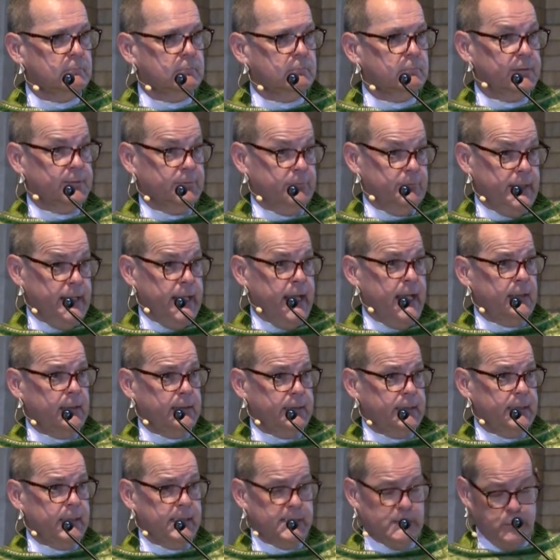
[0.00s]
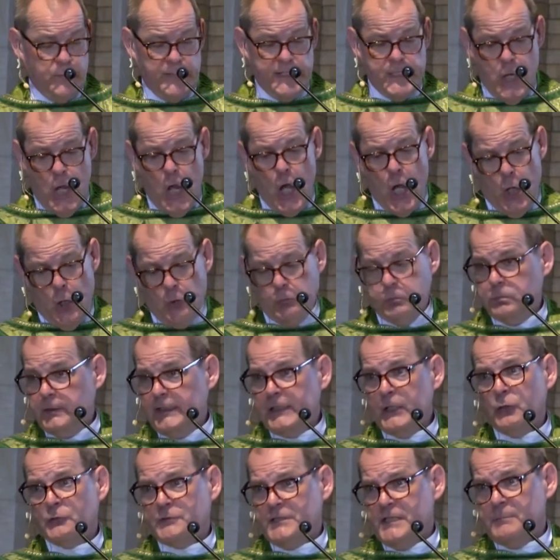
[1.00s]
But the reality is, we know.
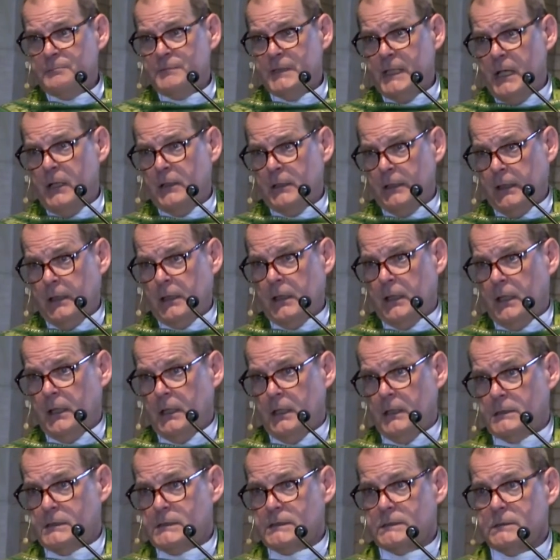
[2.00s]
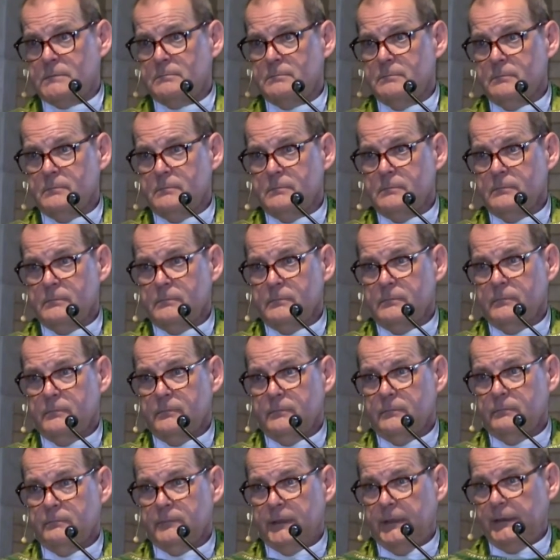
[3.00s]
We know deep down in our hearts
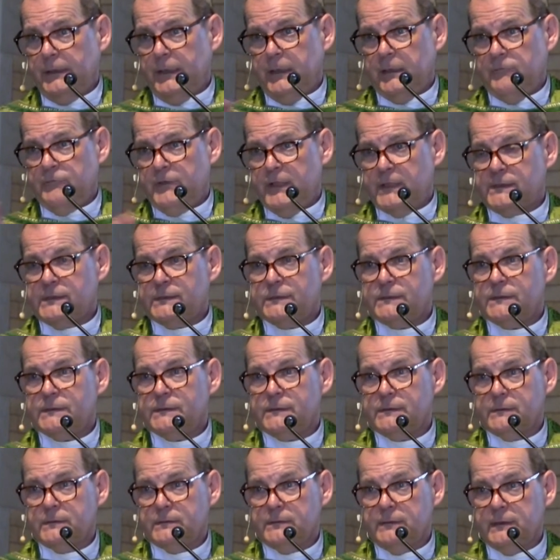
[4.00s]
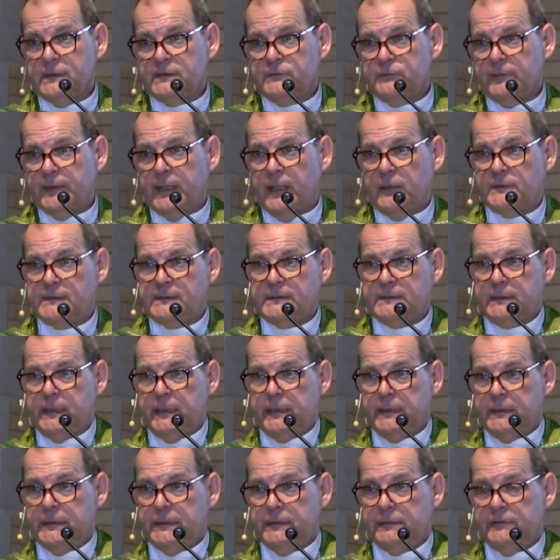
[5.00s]
that none of us is without
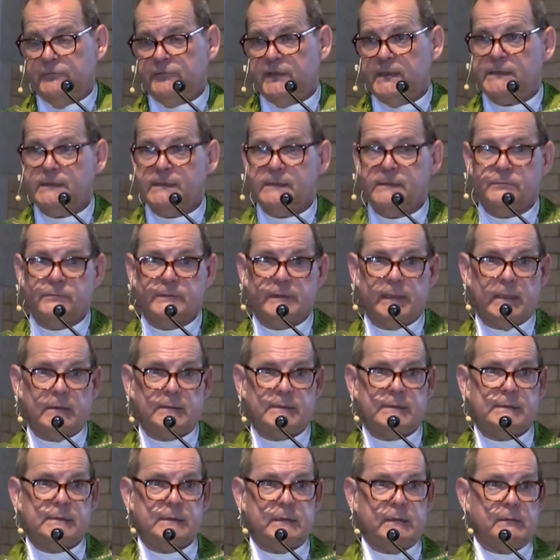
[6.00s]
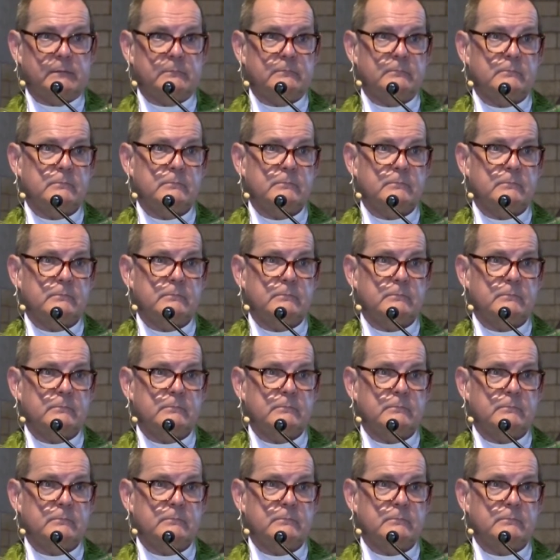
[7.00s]
stain, none of us is without sin.